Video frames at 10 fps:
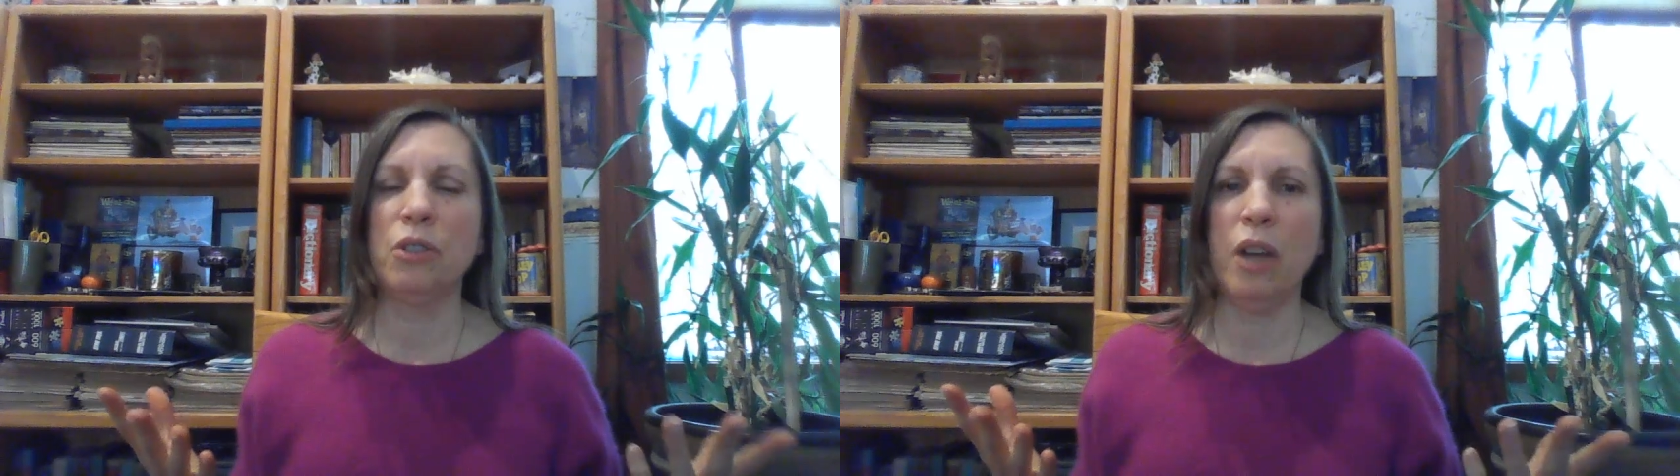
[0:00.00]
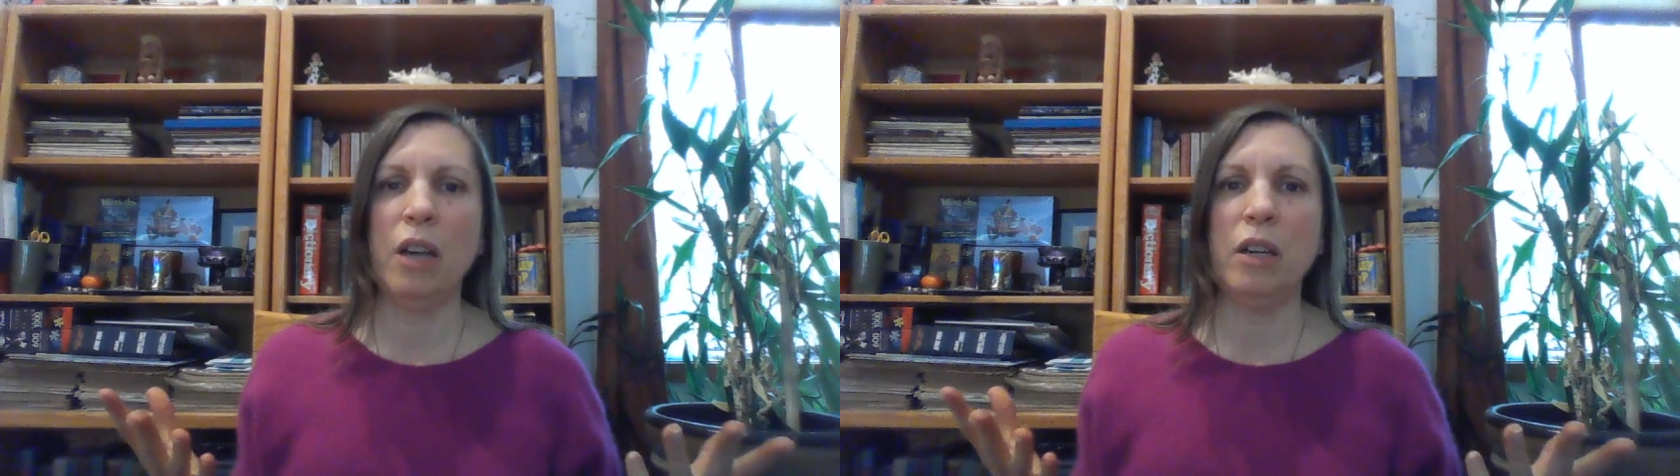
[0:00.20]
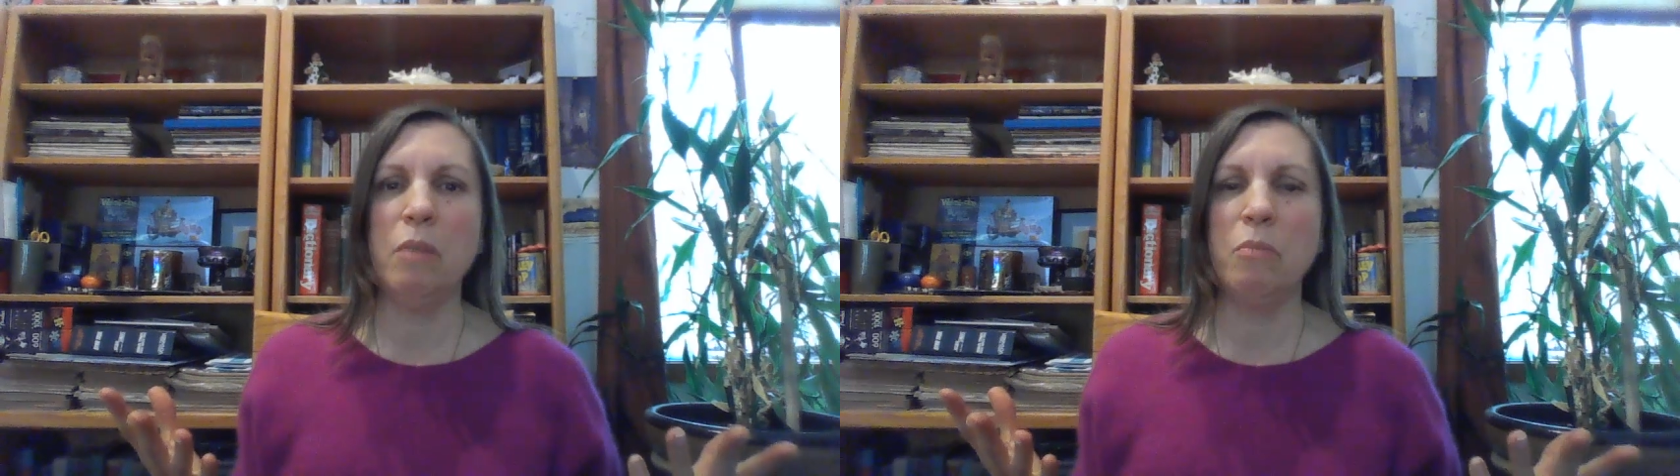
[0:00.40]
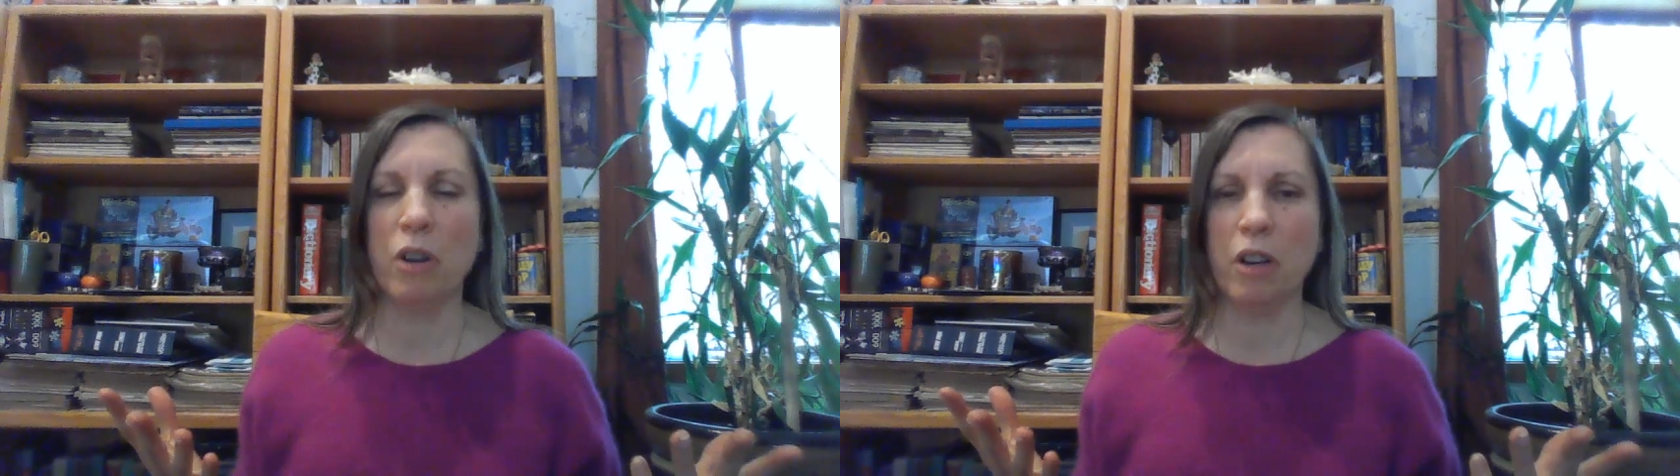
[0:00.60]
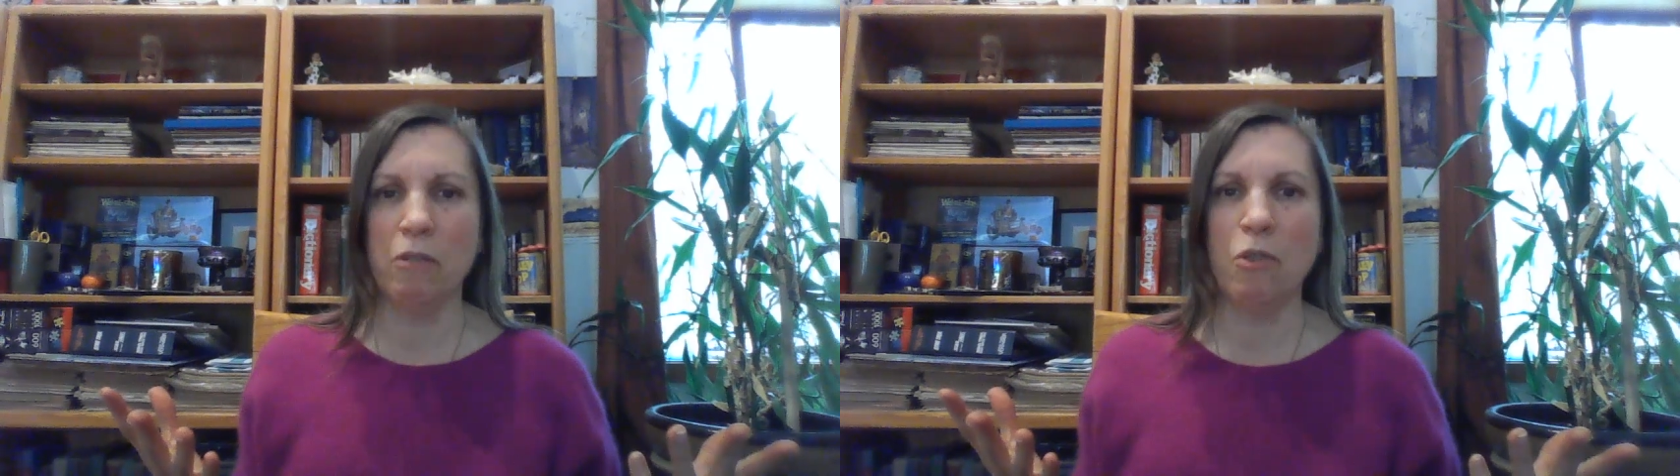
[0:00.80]
not need more
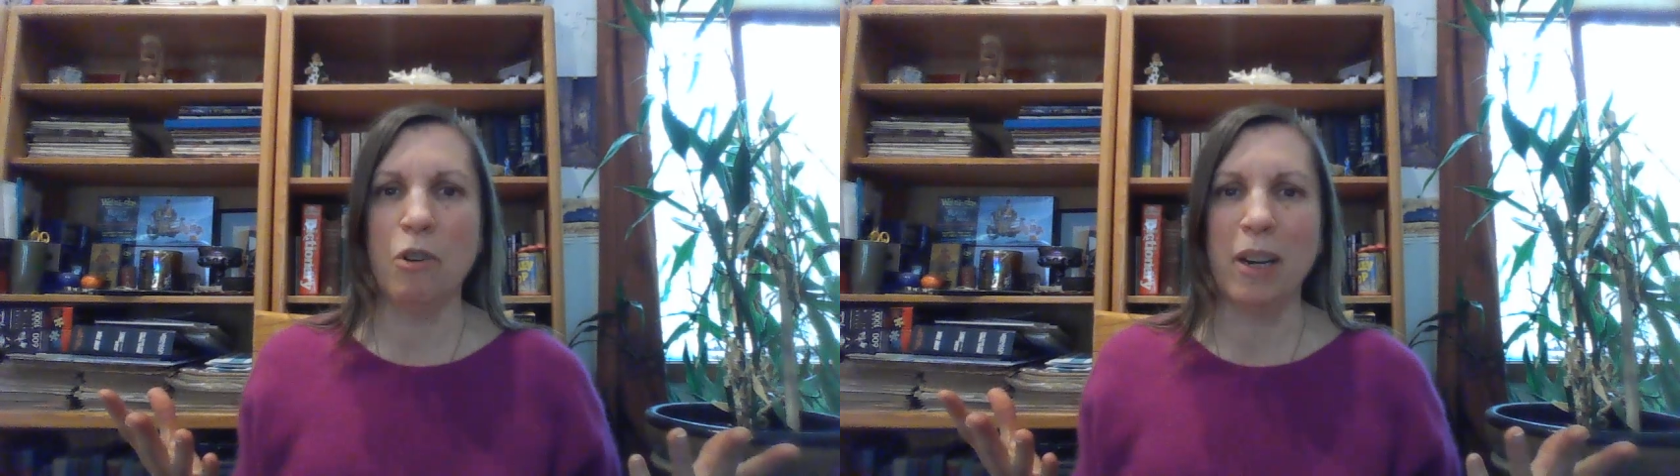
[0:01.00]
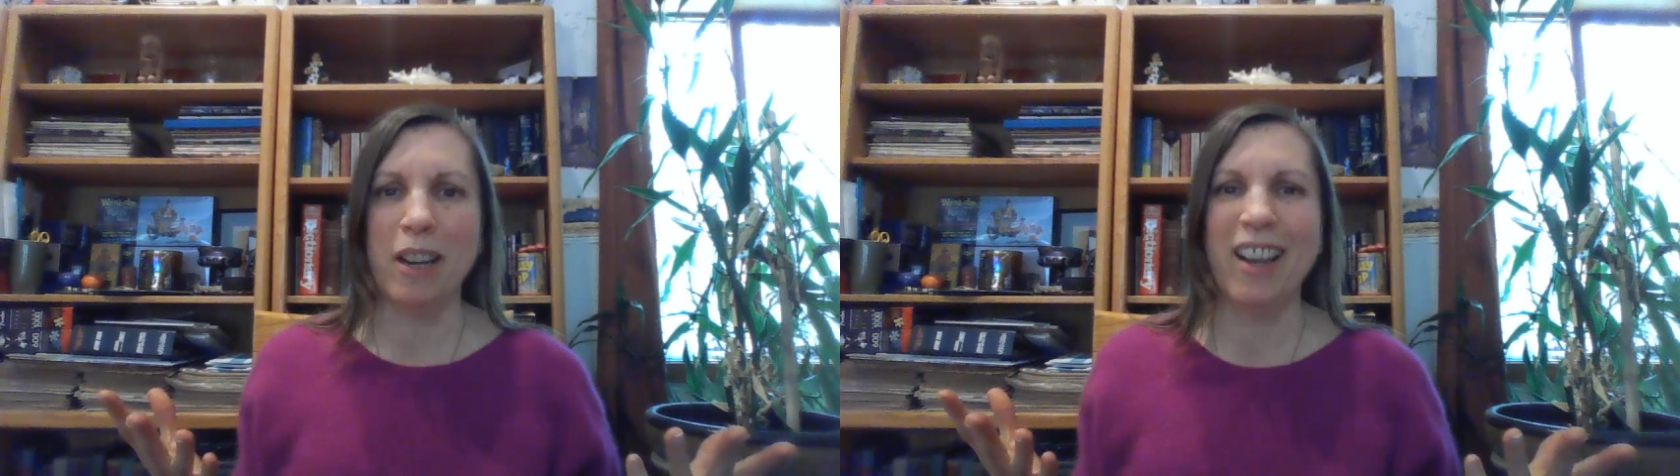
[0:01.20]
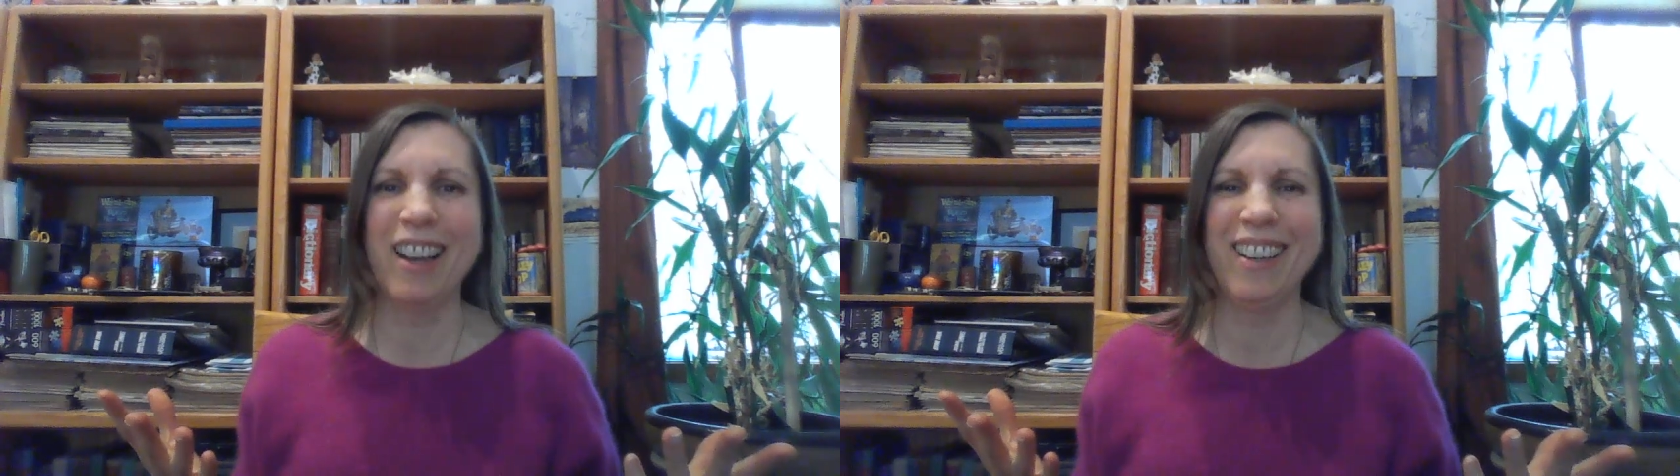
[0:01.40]
conformity.